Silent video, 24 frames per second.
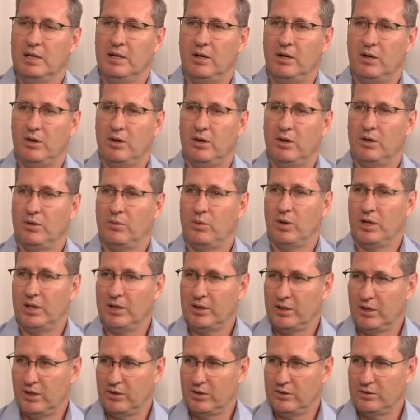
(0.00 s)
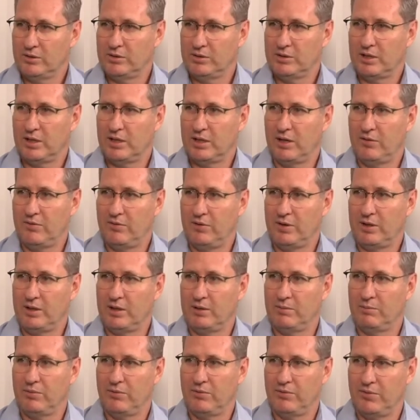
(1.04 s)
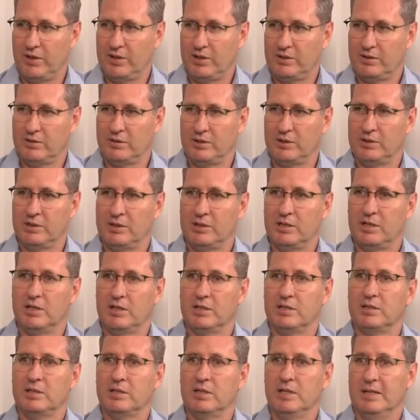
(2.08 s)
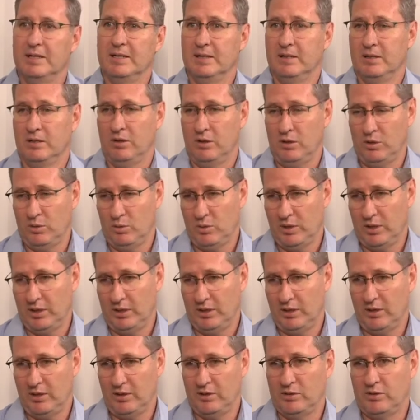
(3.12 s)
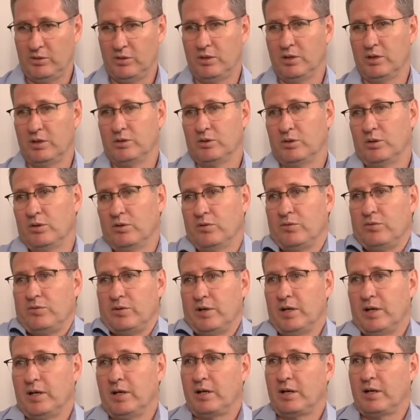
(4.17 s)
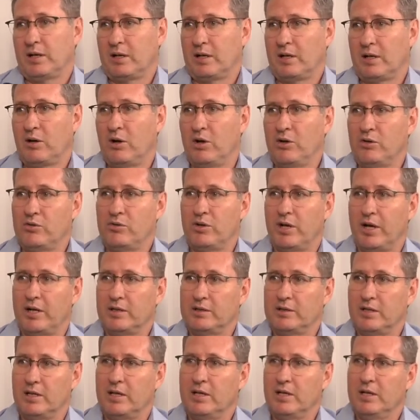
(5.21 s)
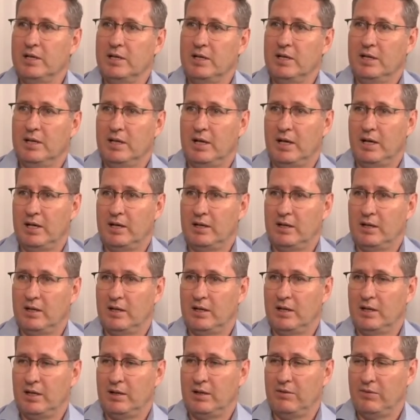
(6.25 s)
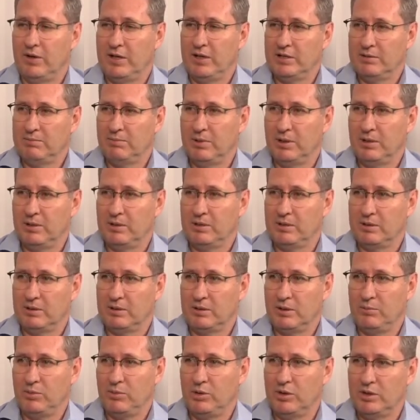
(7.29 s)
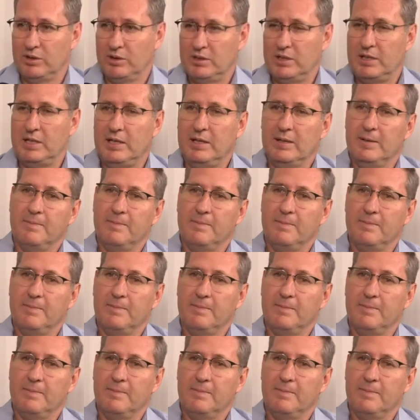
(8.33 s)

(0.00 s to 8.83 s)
are well known to South African professional engineers, are well known to the sort of uh, contractor and uh, investment community.